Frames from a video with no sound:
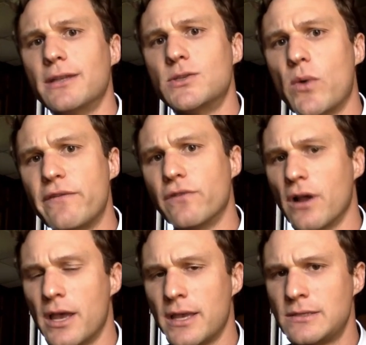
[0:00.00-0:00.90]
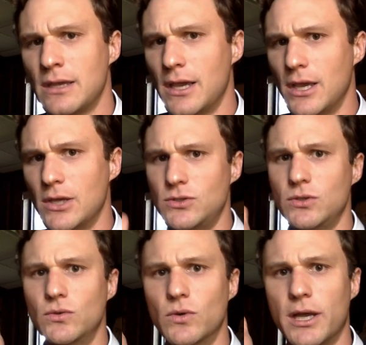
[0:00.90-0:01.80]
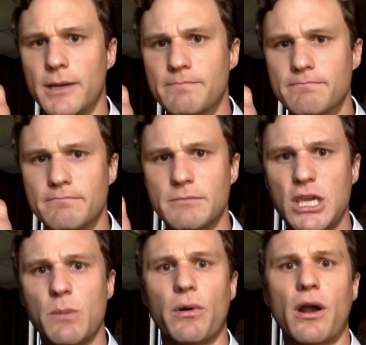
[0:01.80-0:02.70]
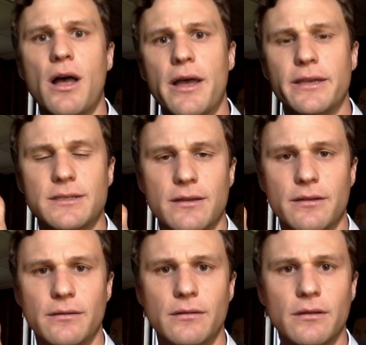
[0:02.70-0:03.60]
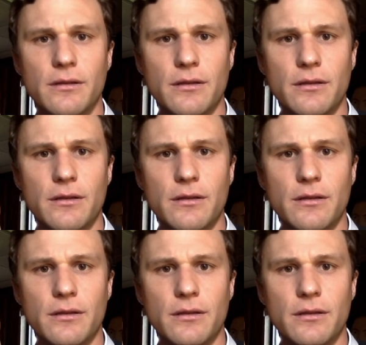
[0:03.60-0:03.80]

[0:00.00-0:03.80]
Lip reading: It's a way for us to keep our eyes on